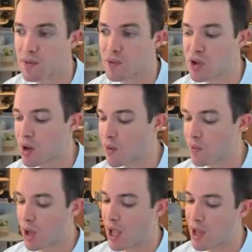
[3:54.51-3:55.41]
you
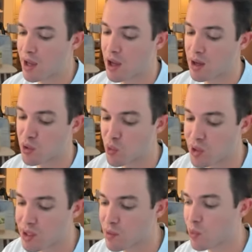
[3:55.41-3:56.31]
know, I
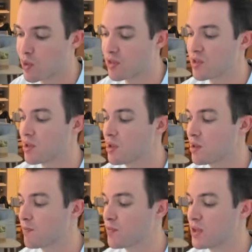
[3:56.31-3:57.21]
agree with
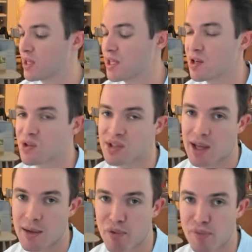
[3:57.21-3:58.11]
the gear
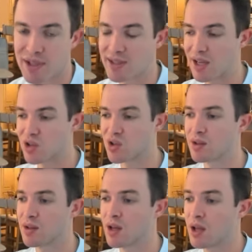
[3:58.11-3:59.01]
set
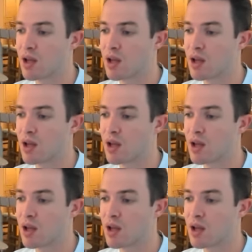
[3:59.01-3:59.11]
implementation